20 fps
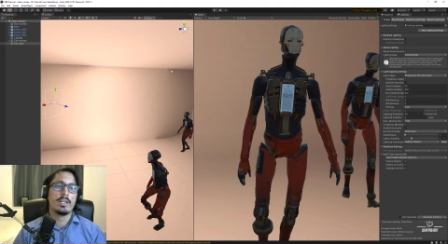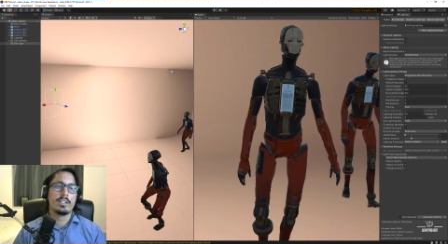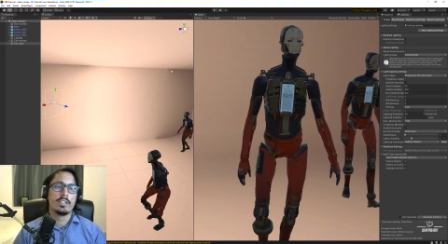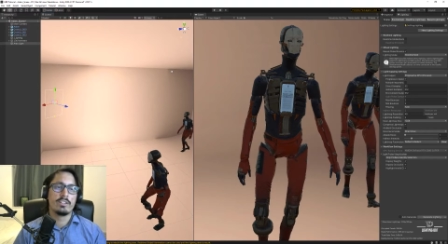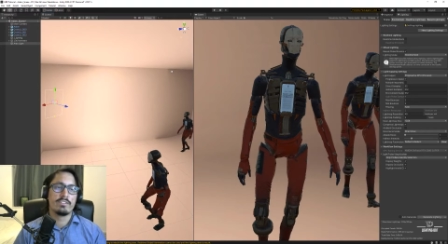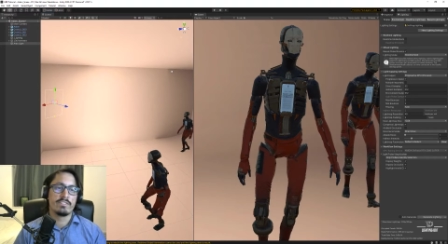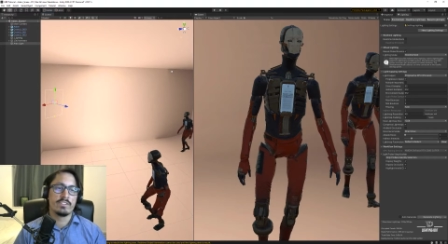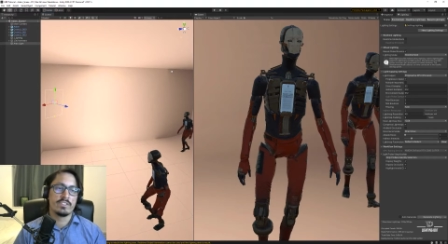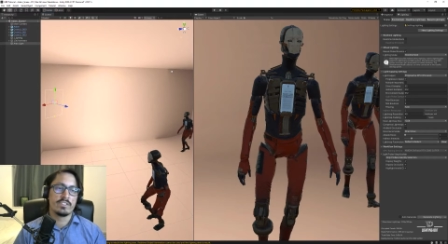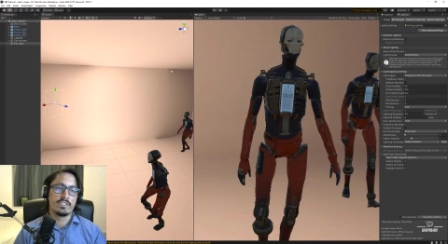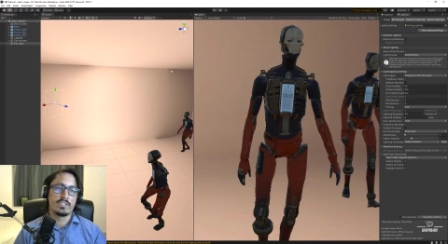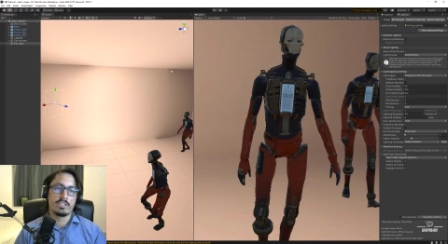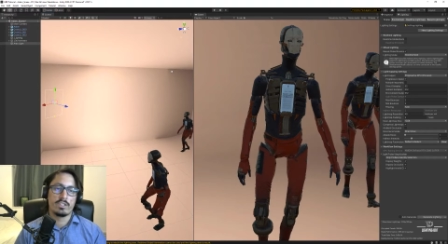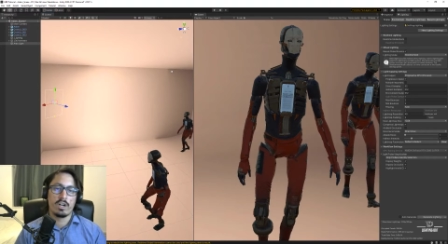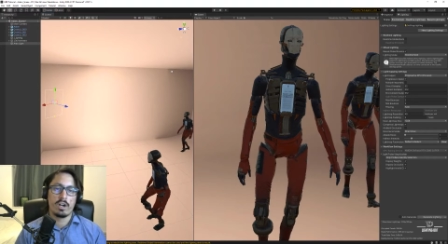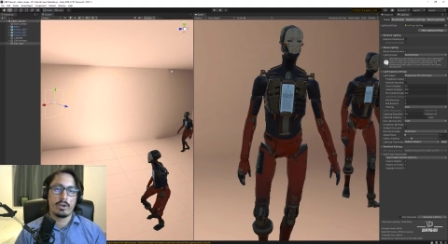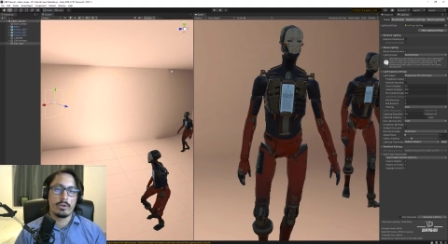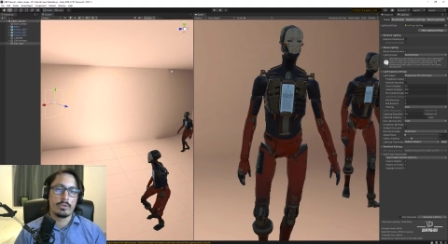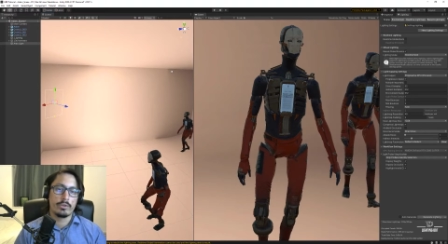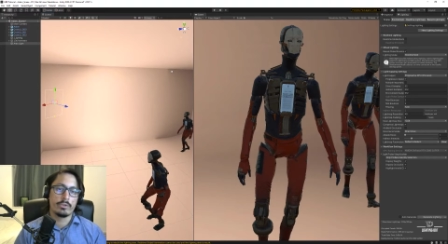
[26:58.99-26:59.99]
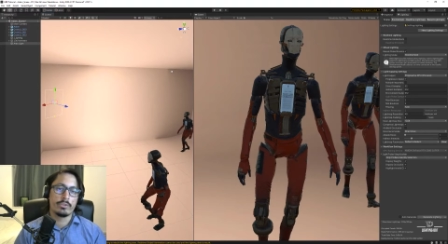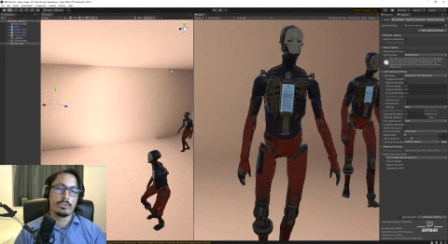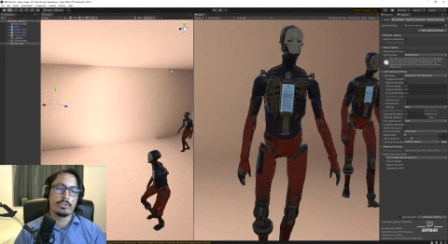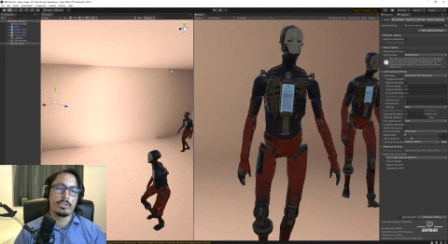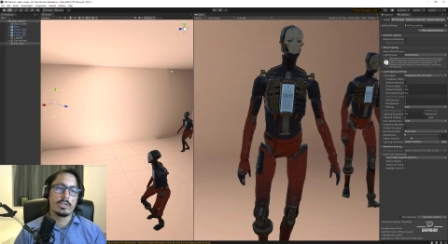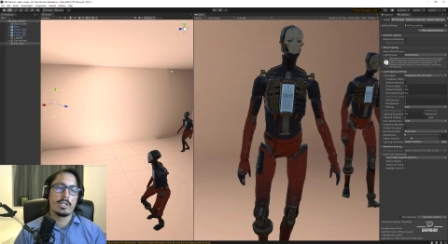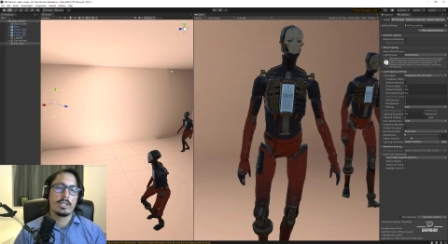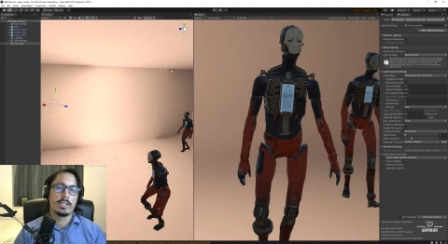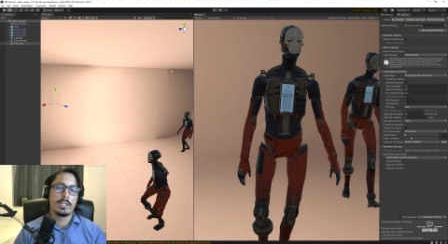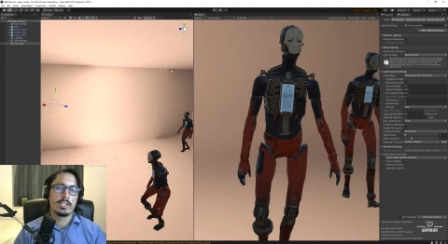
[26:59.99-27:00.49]
different
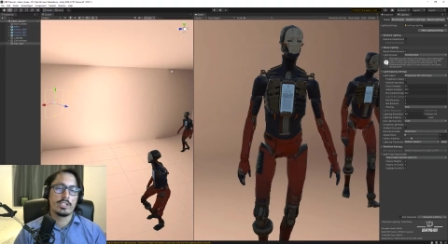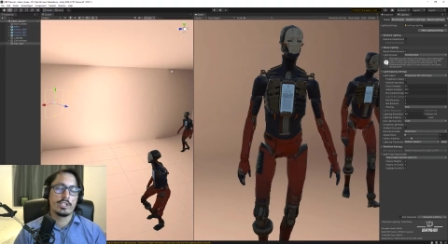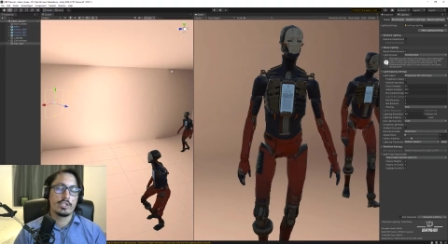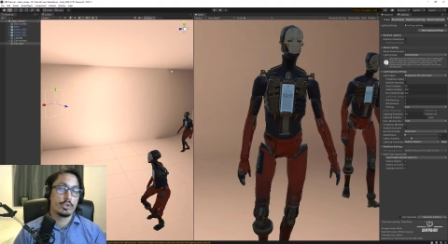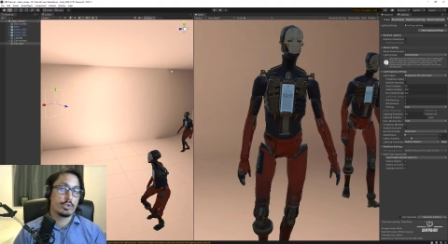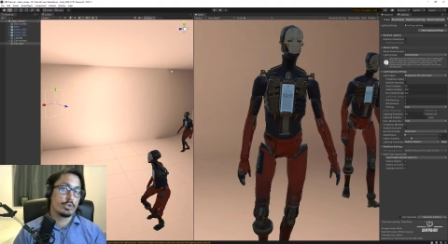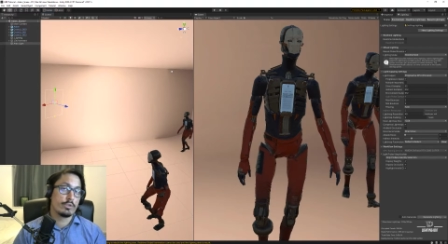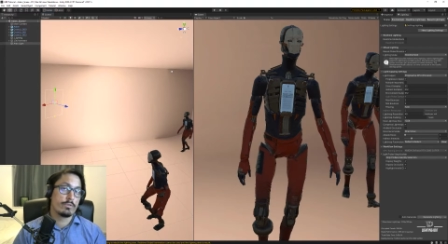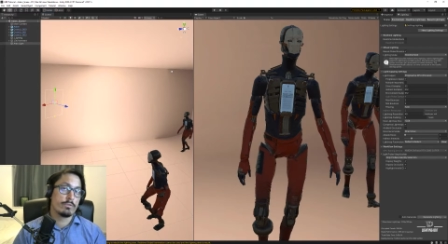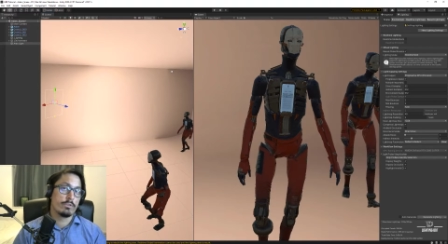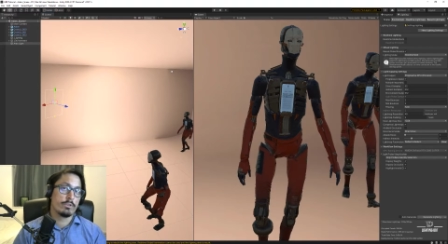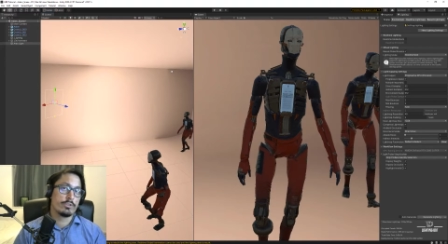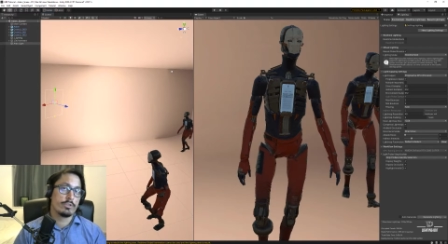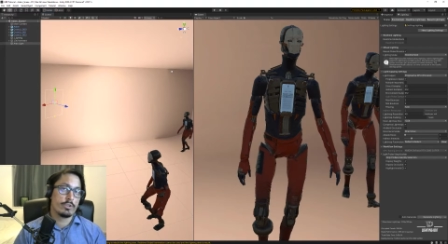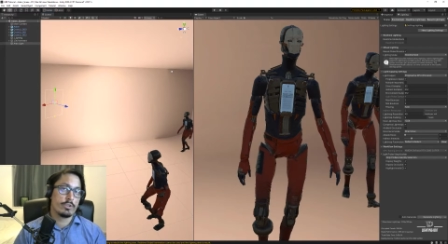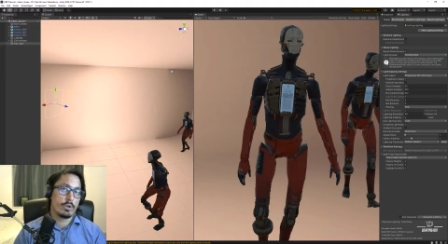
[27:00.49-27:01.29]
scenarios that is useful to